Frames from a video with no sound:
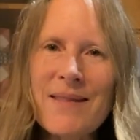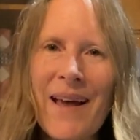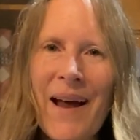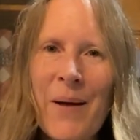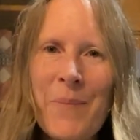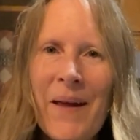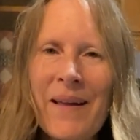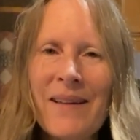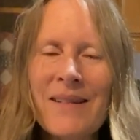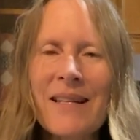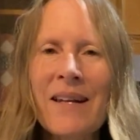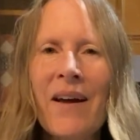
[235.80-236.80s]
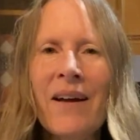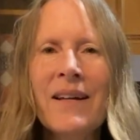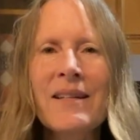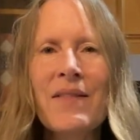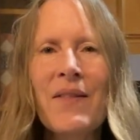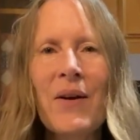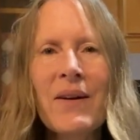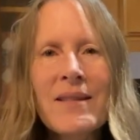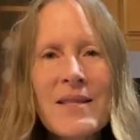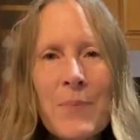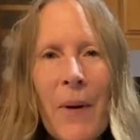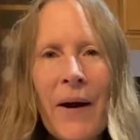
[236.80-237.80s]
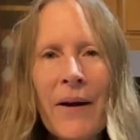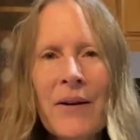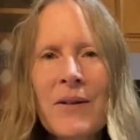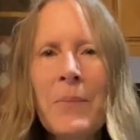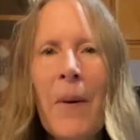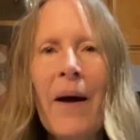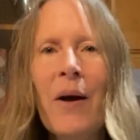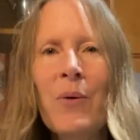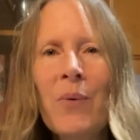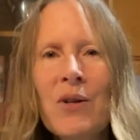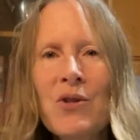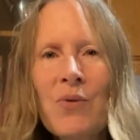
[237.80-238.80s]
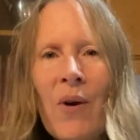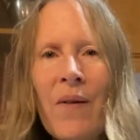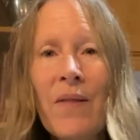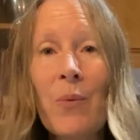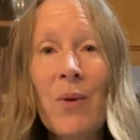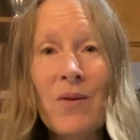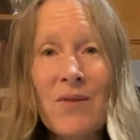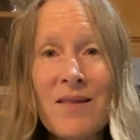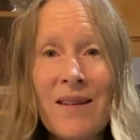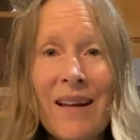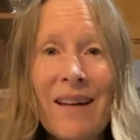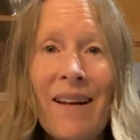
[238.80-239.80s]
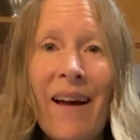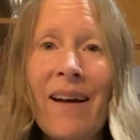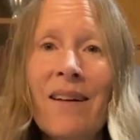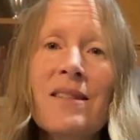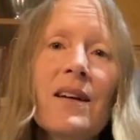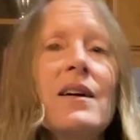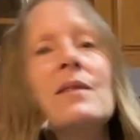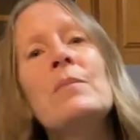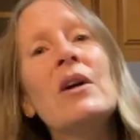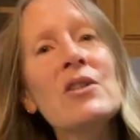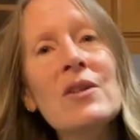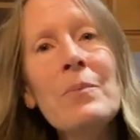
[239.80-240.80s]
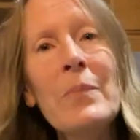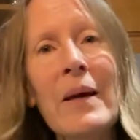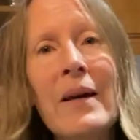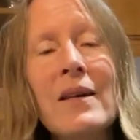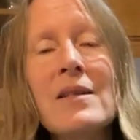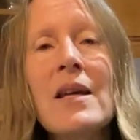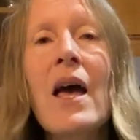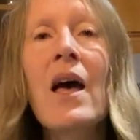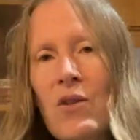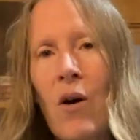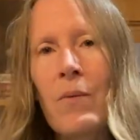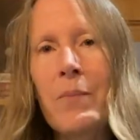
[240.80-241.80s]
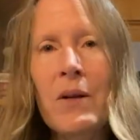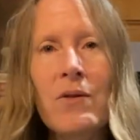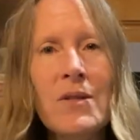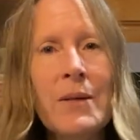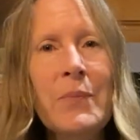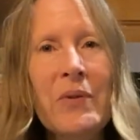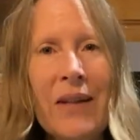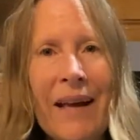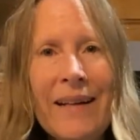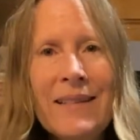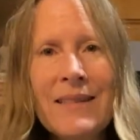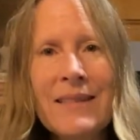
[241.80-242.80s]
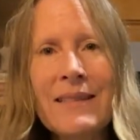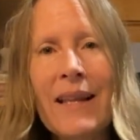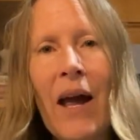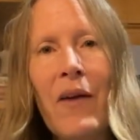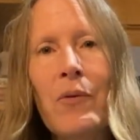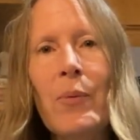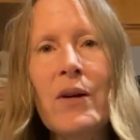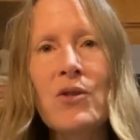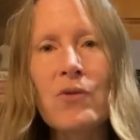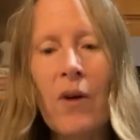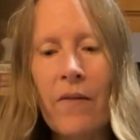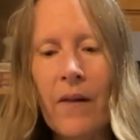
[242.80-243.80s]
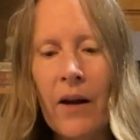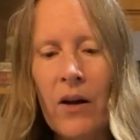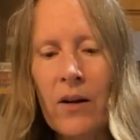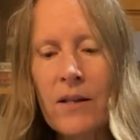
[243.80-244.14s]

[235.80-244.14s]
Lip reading: that I'm making tonight, they're inspired by a restaurant that we used to eat at a good bit. It's called Middleton Place. They have a restaurant there.